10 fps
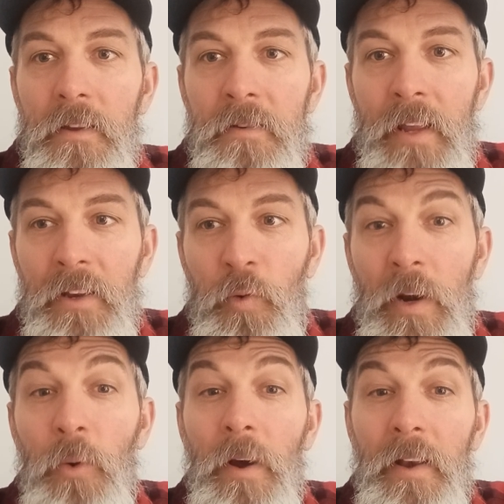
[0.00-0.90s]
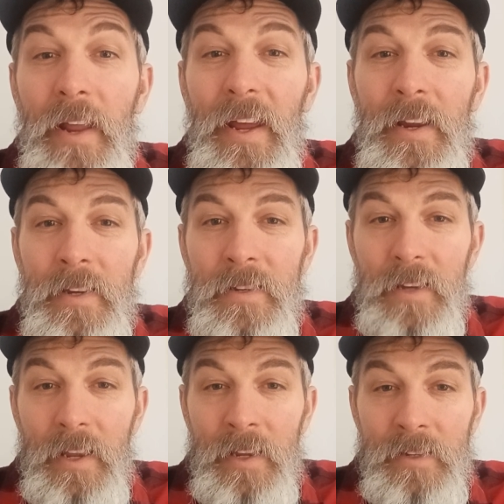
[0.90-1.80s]
So that 21 days
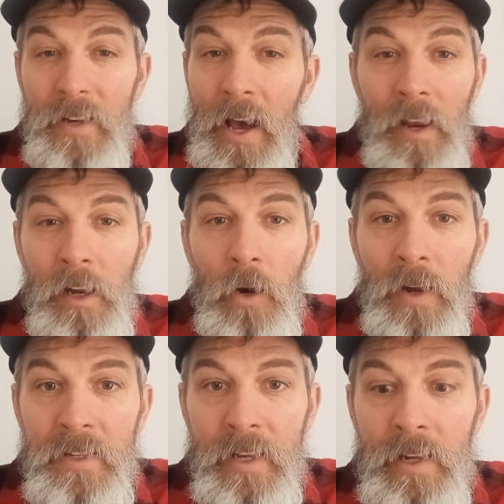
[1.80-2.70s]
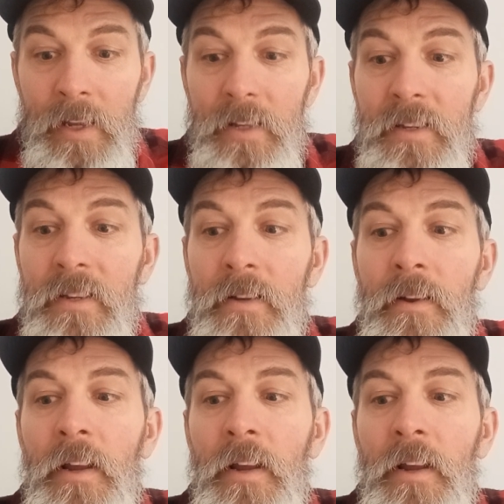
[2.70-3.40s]
is not a coincidence.